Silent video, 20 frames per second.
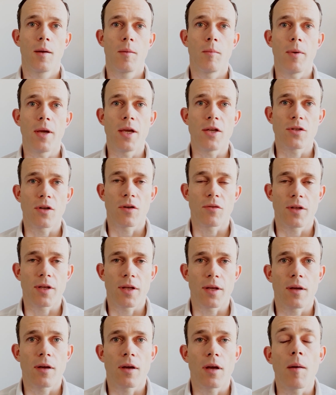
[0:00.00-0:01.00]
based
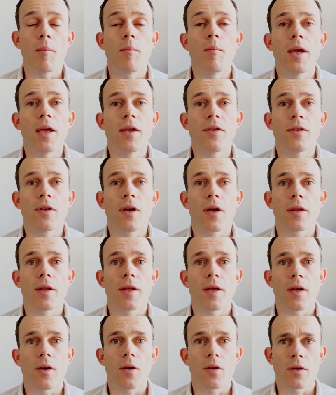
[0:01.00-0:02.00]
the, based on
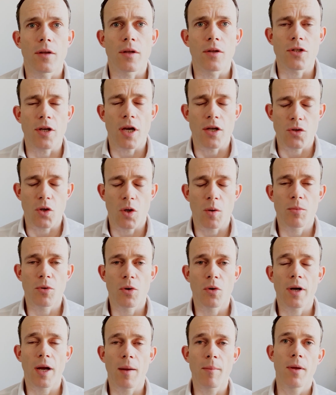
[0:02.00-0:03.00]
the on the Caiz Earn
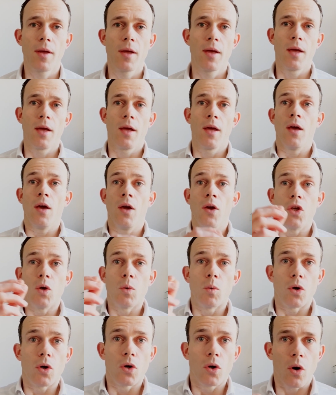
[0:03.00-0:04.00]
program. You
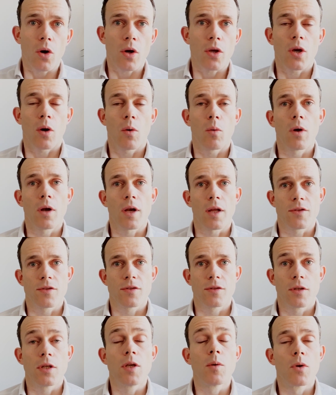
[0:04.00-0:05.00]
will lock your
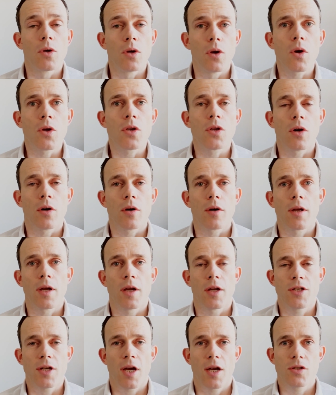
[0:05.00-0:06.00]
wallet. You will lock your
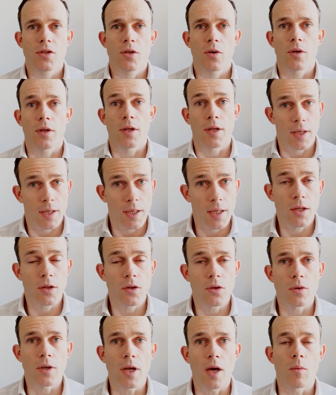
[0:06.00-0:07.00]
Caiz coin
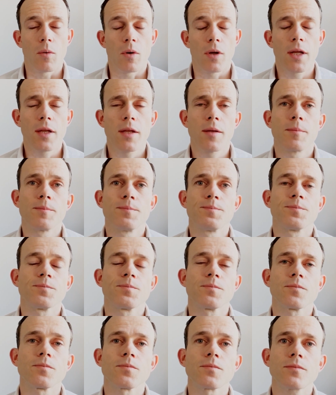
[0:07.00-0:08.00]
into that wallet.
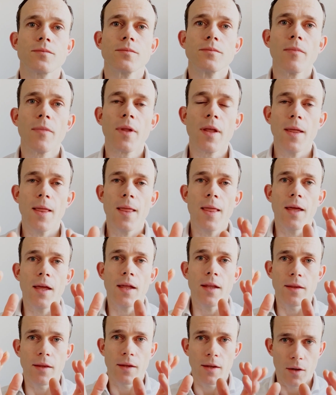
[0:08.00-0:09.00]

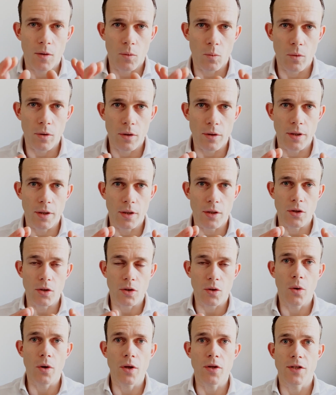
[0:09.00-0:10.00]
The, the
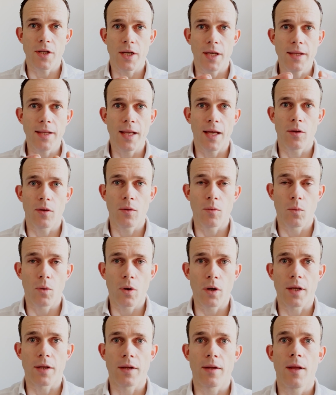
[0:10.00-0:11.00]
coins in that
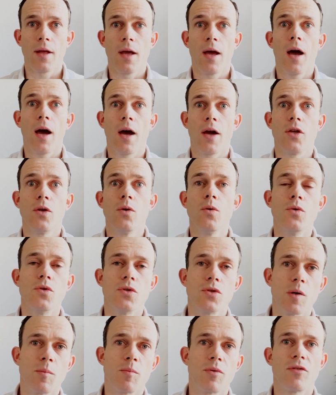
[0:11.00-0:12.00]
wallet are
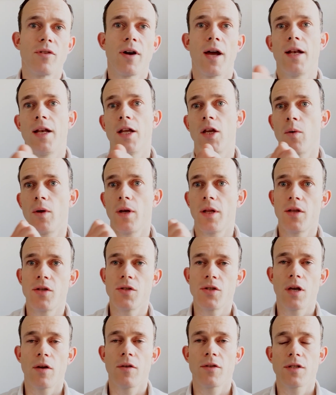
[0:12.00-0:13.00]
used to provide liquidity
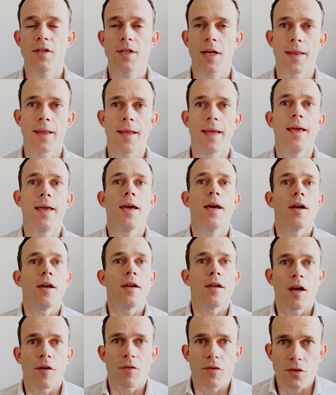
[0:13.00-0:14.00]
services, and
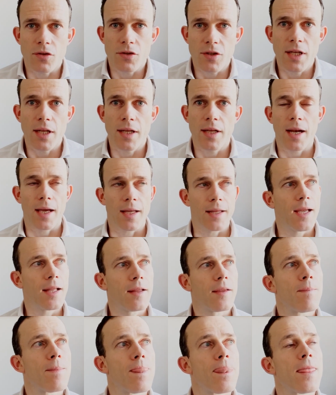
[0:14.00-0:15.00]
you have to see it like
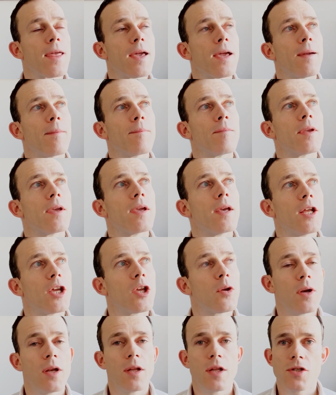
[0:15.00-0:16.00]
that. Um, a
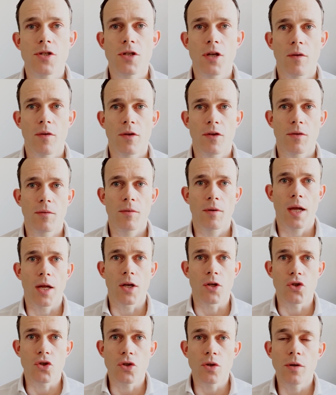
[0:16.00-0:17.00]
liquidity service
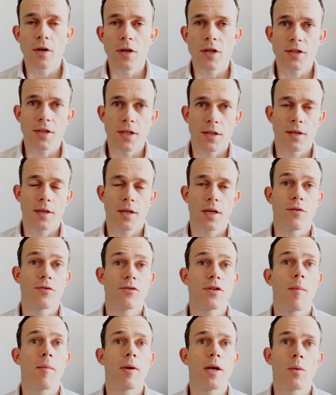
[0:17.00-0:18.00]
ensures that if
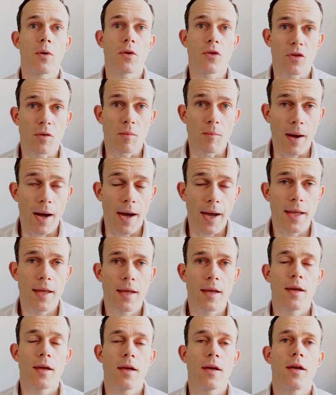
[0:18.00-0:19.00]
somebody wants to buy
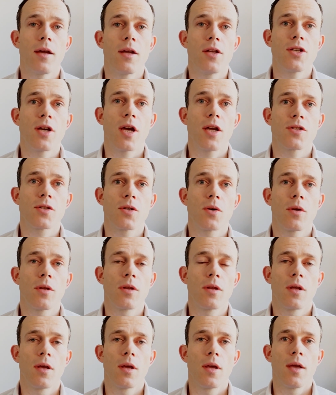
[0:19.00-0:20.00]
a Caiz coin,
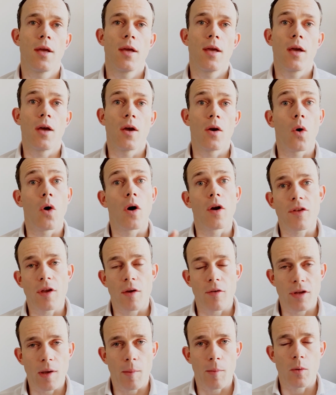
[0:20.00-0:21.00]
uh, or
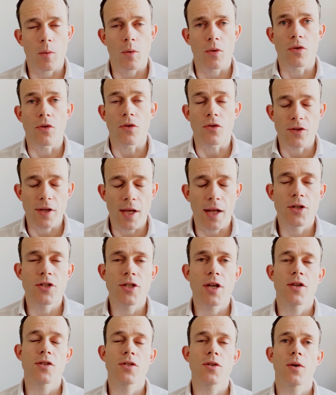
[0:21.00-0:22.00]
if someone wants to sell
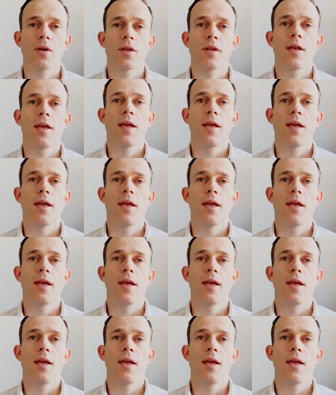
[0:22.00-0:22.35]
JICE coin,